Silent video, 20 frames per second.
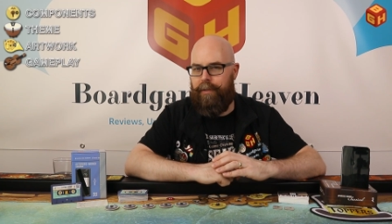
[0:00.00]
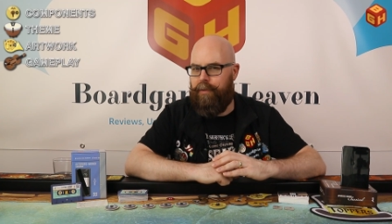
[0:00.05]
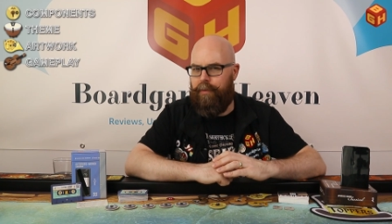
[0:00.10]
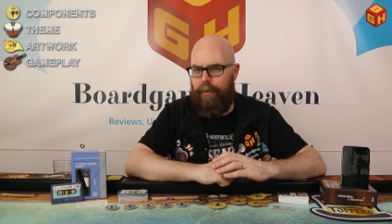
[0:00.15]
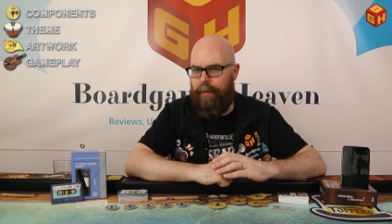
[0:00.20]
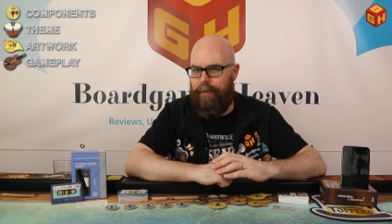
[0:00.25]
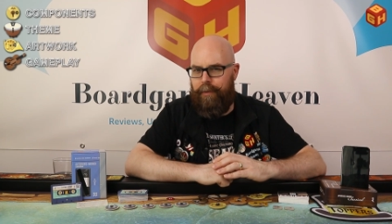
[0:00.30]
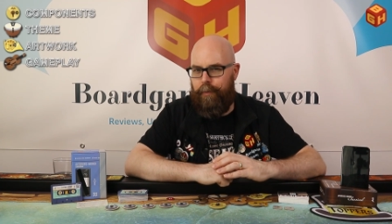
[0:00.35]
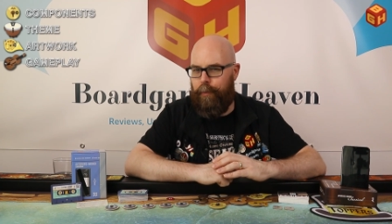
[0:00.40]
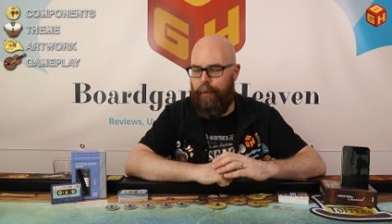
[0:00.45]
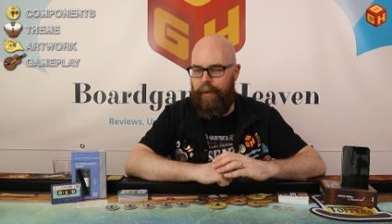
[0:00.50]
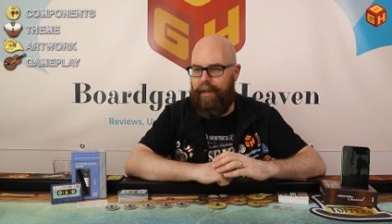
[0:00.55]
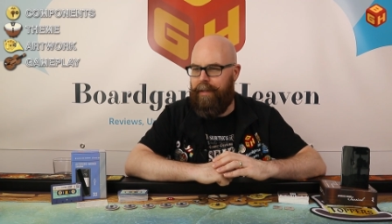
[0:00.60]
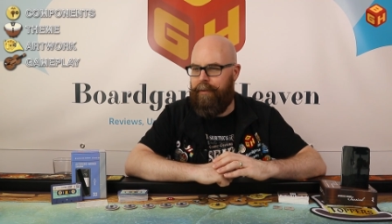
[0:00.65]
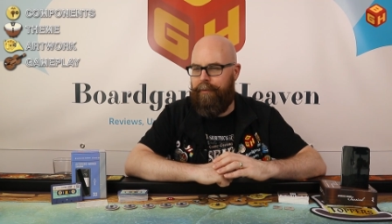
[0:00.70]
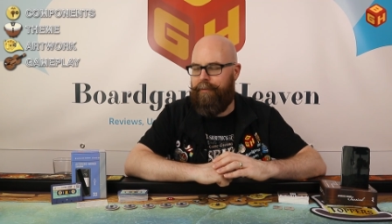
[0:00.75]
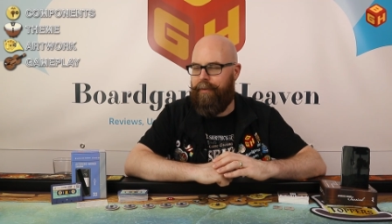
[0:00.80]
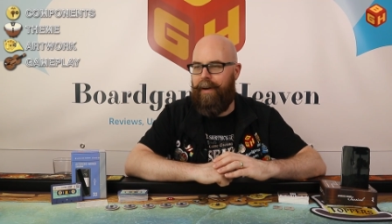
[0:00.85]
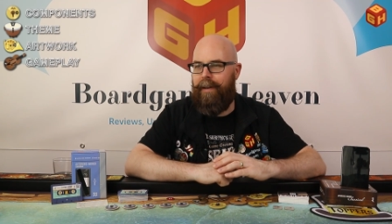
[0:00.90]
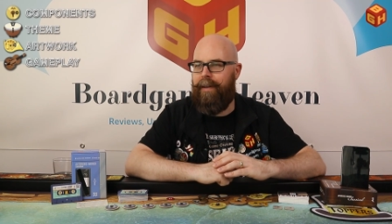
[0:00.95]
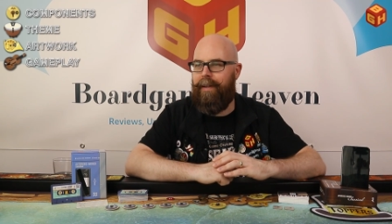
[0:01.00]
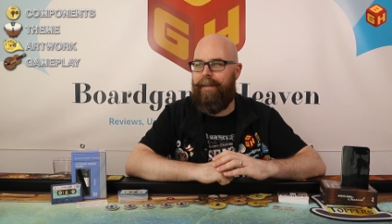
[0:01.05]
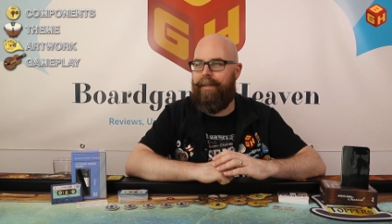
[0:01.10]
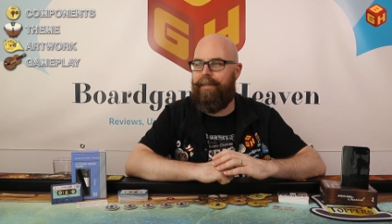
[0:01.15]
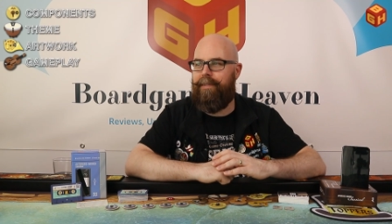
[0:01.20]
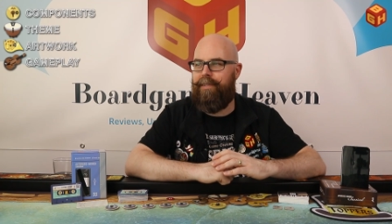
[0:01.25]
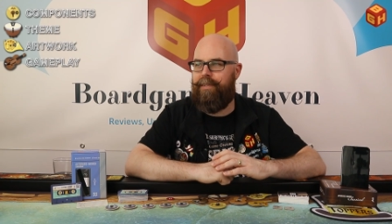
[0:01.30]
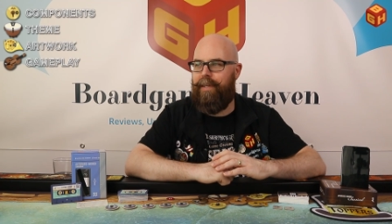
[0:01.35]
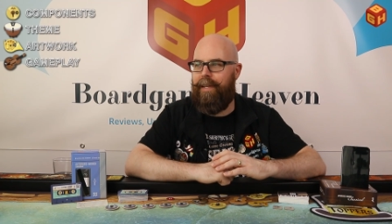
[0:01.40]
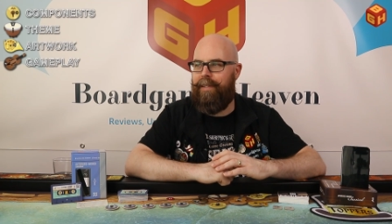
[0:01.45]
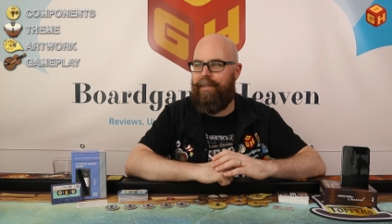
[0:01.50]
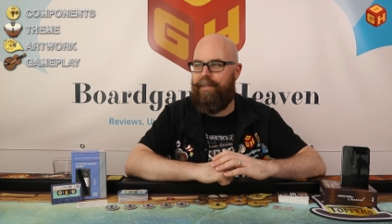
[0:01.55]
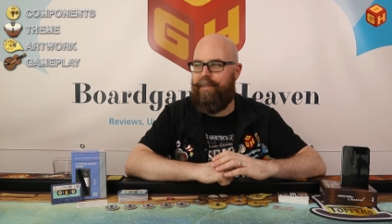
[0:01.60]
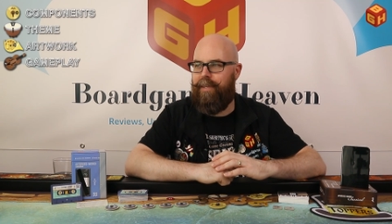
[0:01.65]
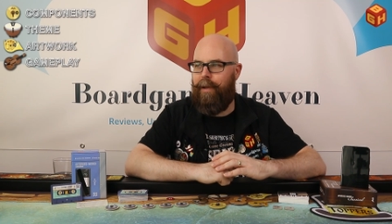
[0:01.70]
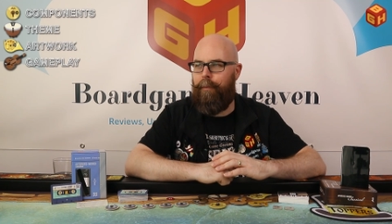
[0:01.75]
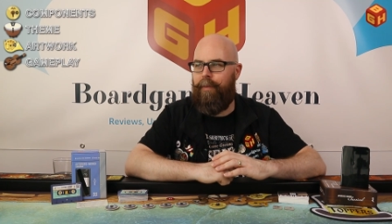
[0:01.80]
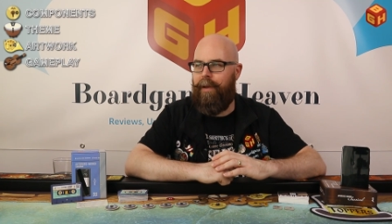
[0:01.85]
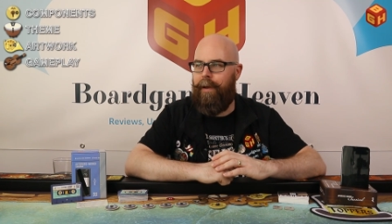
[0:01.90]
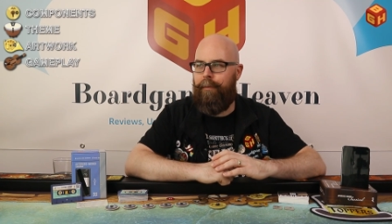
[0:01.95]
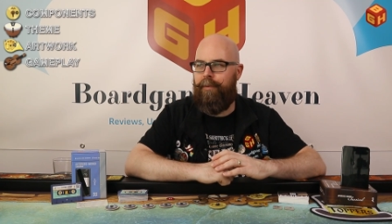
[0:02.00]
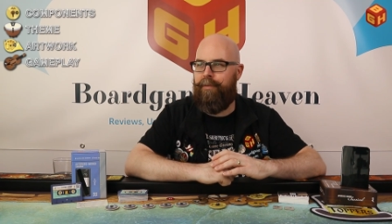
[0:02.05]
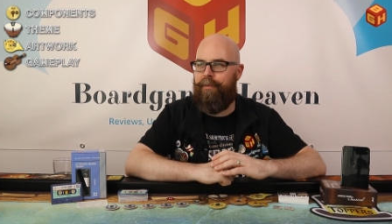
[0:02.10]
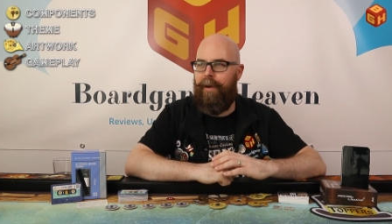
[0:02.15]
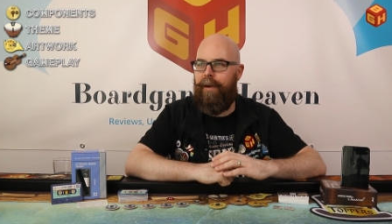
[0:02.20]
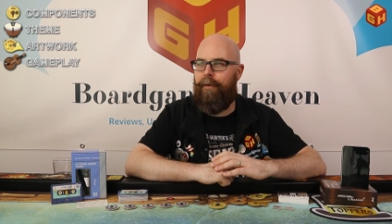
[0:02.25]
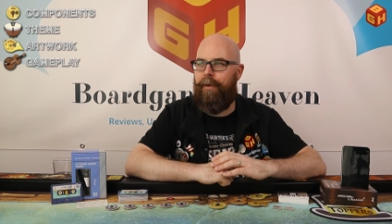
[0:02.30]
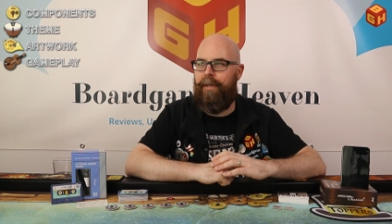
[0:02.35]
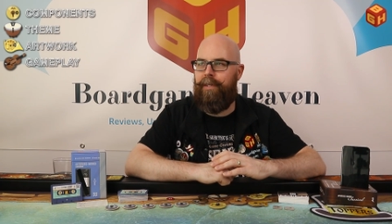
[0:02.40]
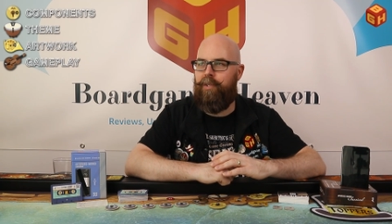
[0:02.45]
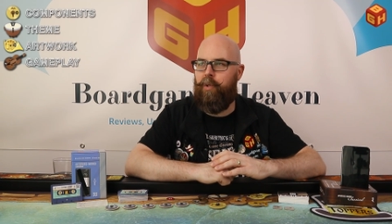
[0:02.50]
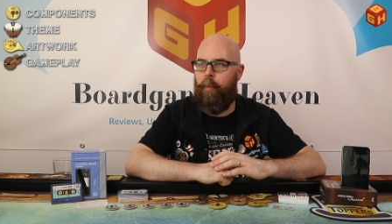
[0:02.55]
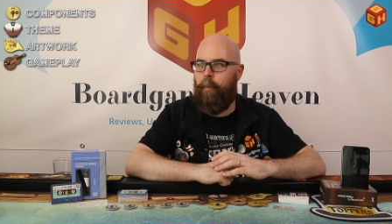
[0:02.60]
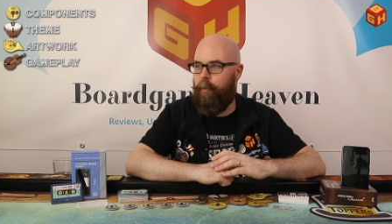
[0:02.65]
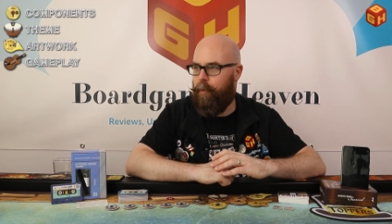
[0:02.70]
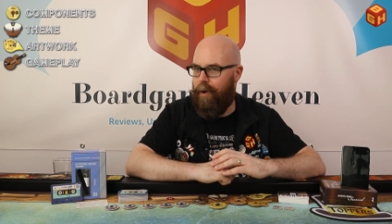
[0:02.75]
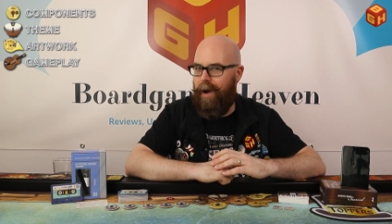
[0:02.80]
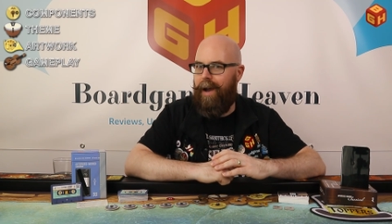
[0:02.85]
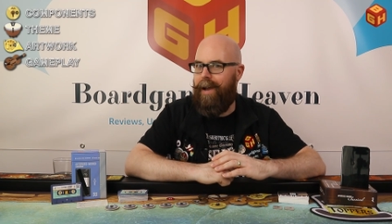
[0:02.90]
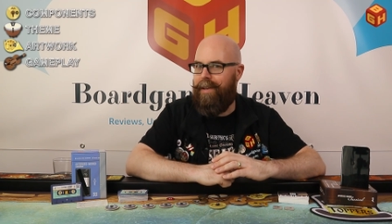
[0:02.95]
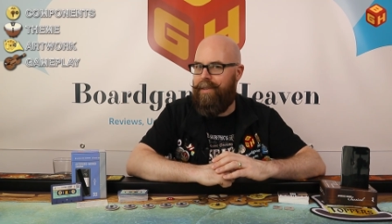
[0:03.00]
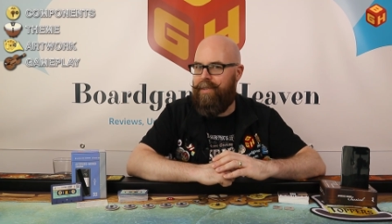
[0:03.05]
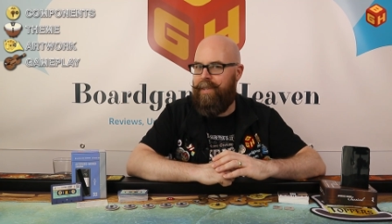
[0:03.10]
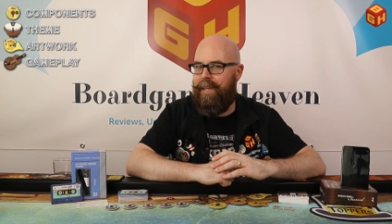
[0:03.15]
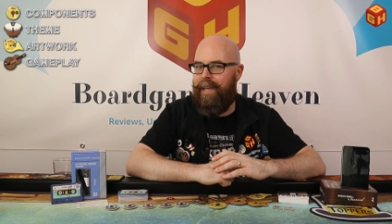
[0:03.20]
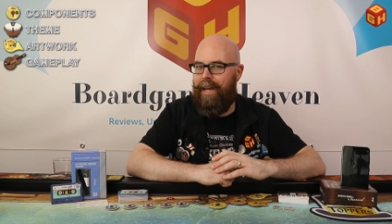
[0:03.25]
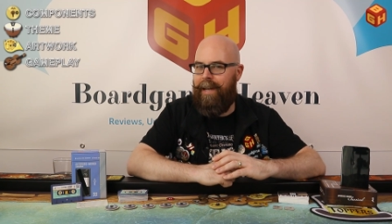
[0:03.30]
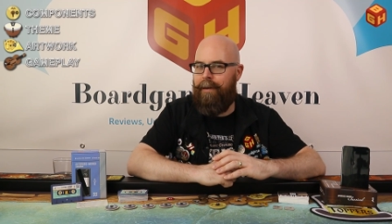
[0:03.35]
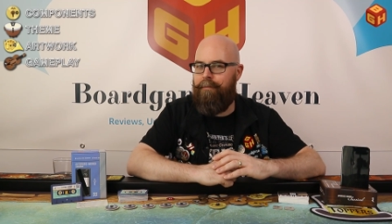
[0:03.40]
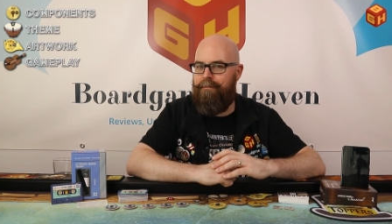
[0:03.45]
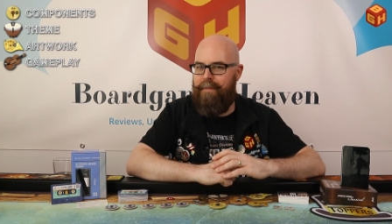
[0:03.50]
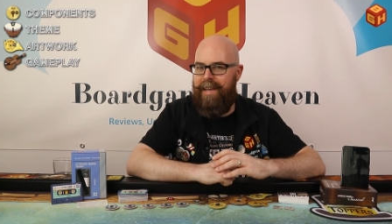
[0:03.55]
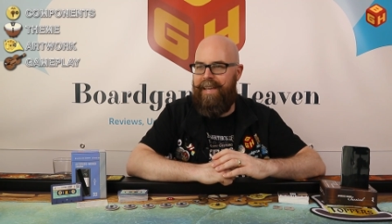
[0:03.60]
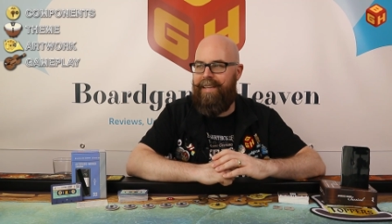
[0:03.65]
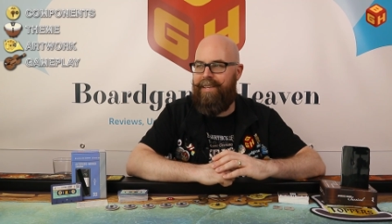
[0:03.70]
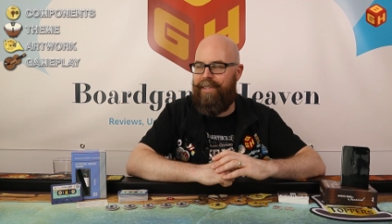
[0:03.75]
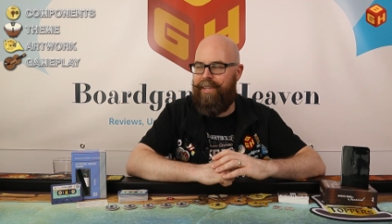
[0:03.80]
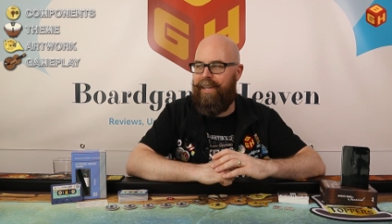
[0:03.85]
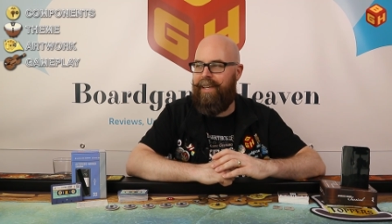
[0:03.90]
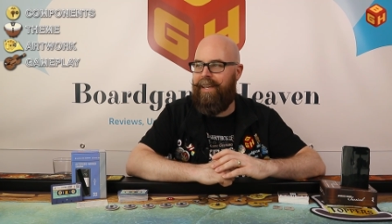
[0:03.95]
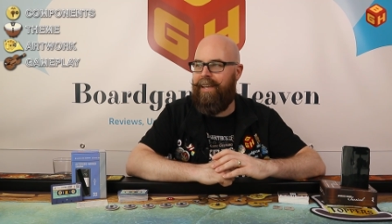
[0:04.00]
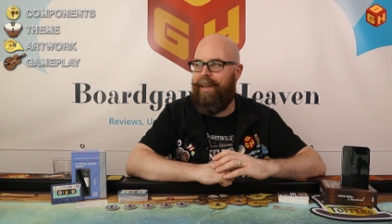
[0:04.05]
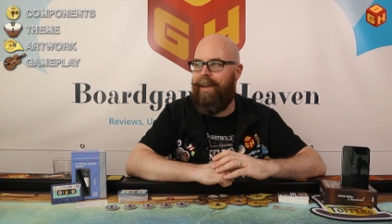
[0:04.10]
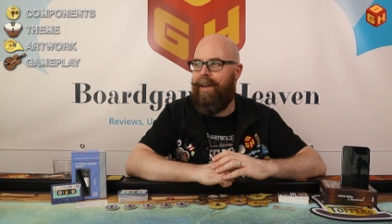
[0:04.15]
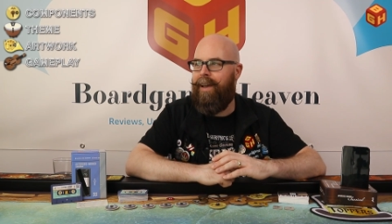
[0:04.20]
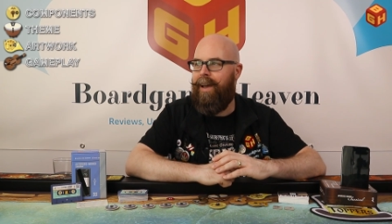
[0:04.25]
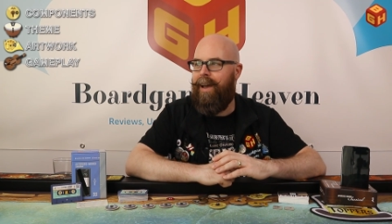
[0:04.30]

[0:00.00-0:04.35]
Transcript: It's really fun. It's sometimes very surprising and amazing